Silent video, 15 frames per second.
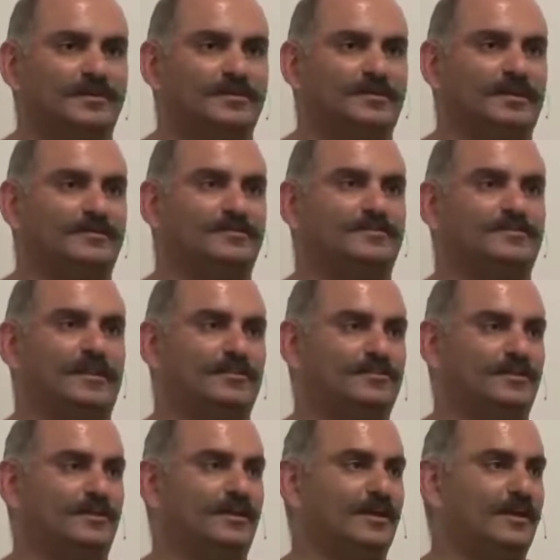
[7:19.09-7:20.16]
that
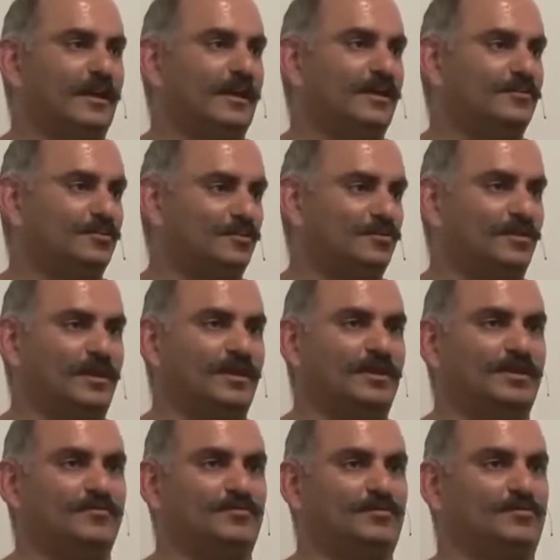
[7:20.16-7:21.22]
Satya Nadella is
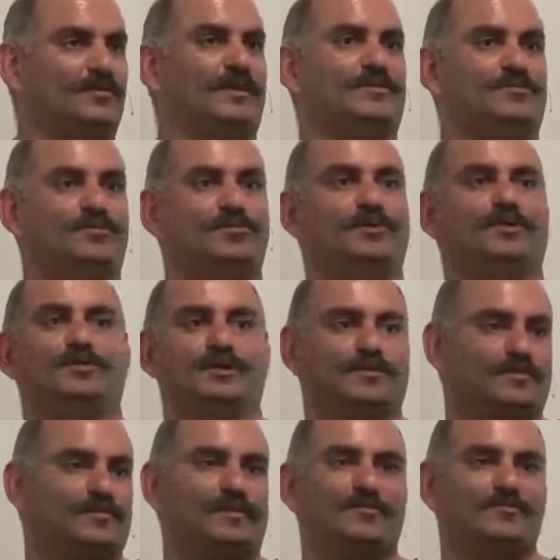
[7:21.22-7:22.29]
using, and Google, you get
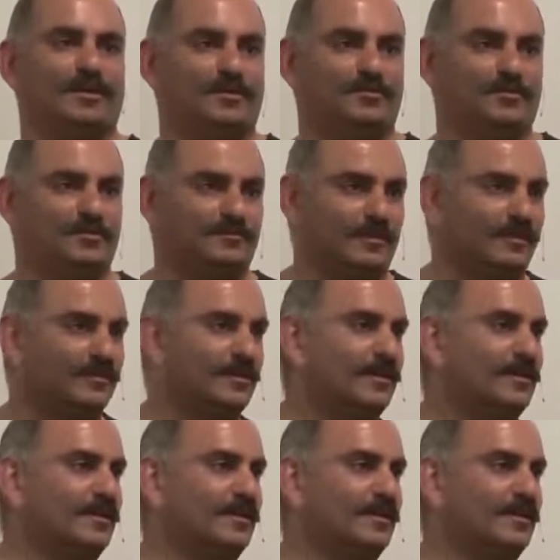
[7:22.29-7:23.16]
to the same variables that